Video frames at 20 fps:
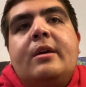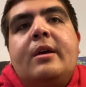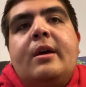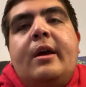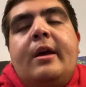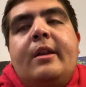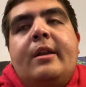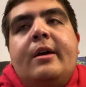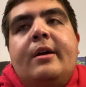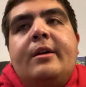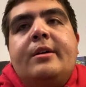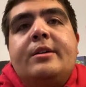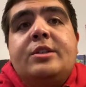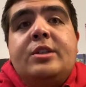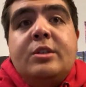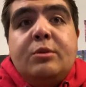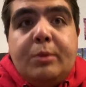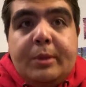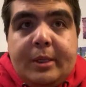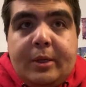and
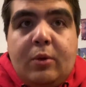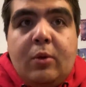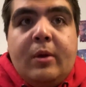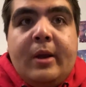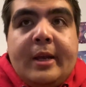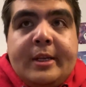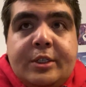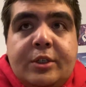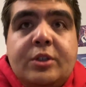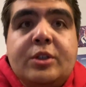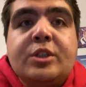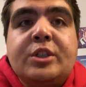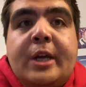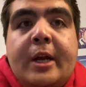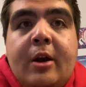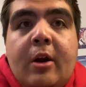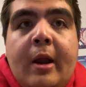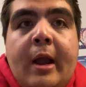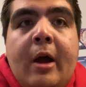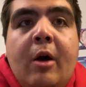she's really cool, guys. You should
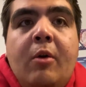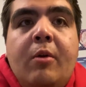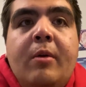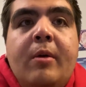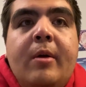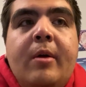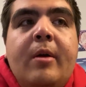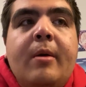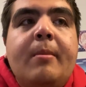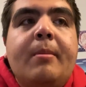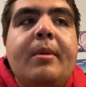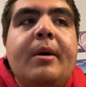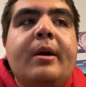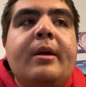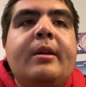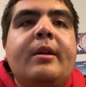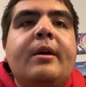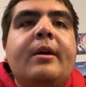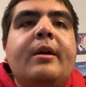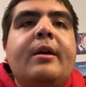check her out.
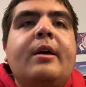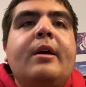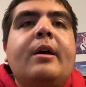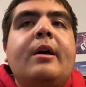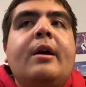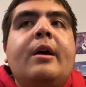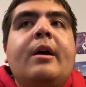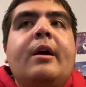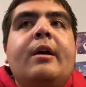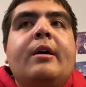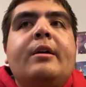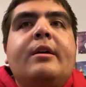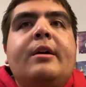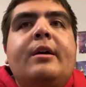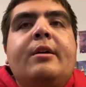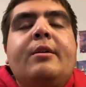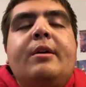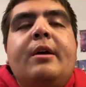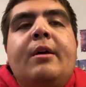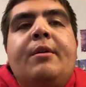But
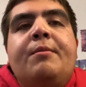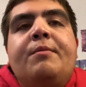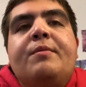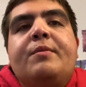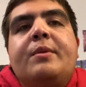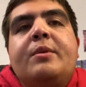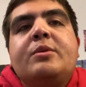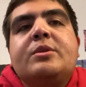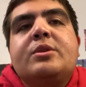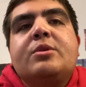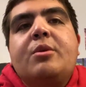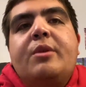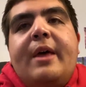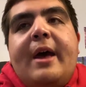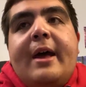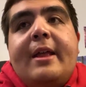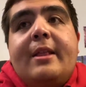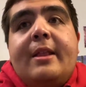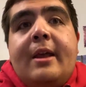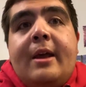it was through
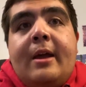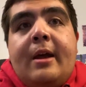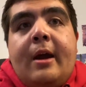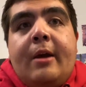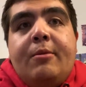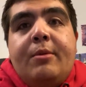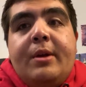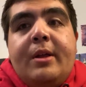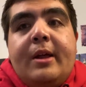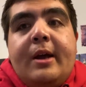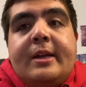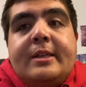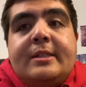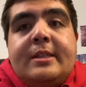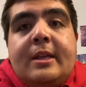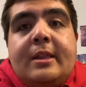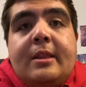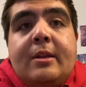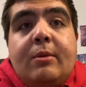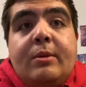that I realized
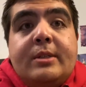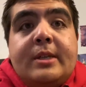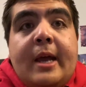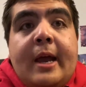that there was